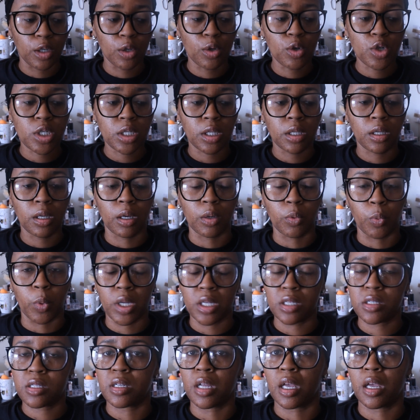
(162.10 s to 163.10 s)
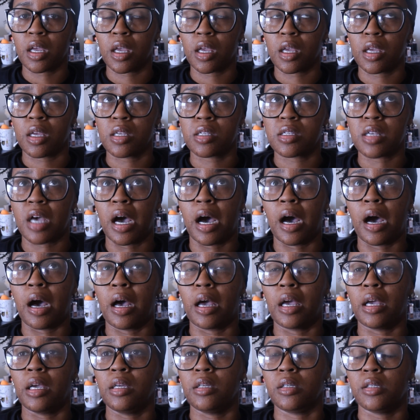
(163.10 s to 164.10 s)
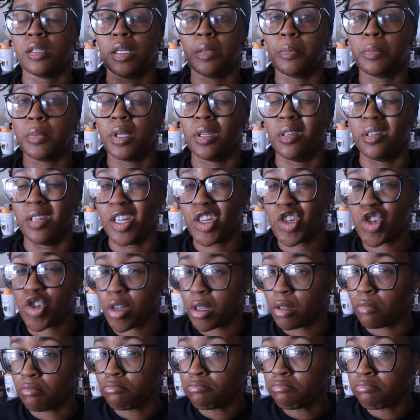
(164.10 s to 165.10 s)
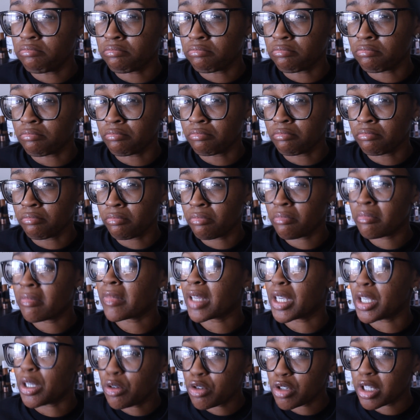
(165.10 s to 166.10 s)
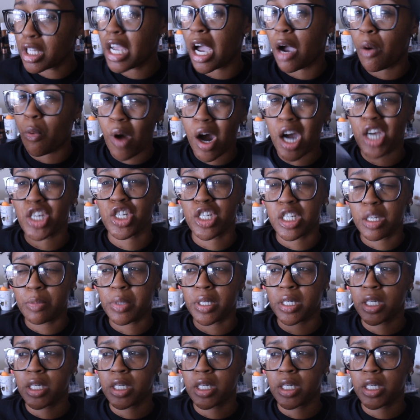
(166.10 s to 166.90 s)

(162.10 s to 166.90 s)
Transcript: usually on wednesdays i deep condition usually i wash and deep